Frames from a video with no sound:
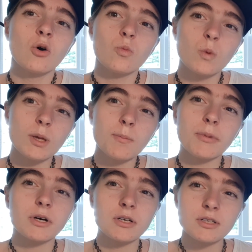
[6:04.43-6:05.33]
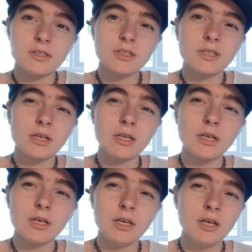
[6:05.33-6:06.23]
We
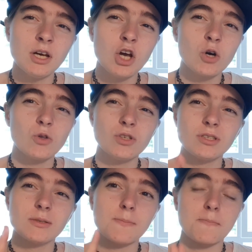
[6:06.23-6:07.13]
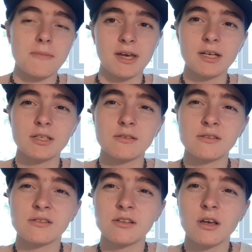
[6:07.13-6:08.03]
personally use a
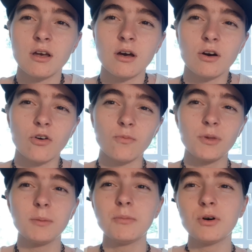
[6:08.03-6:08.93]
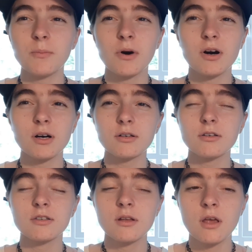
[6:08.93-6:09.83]
mix of people and
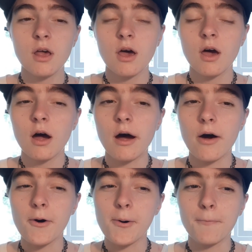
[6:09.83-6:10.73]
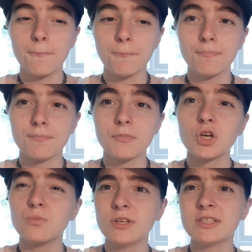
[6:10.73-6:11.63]
parts.
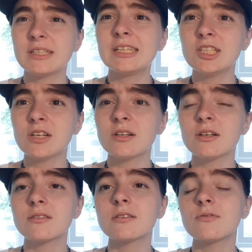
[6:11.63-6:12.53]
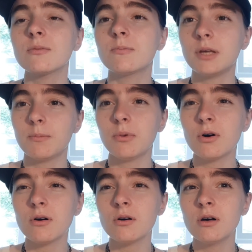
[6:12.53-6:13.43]
We see each other as different
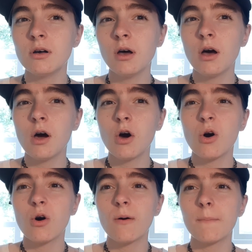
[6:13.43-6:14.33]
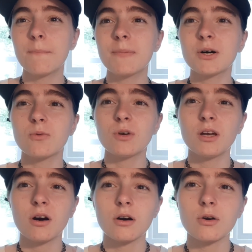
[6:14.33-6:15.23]
people, but we
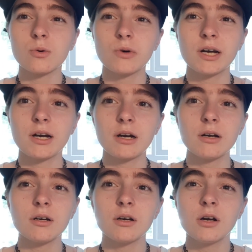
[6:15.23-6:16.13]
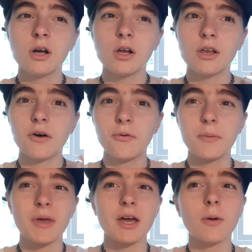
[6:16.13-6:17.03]
are aware that we
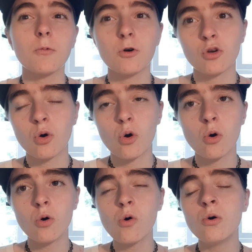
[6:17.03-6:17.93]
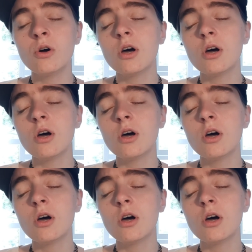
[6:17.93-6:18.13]
make up one whole.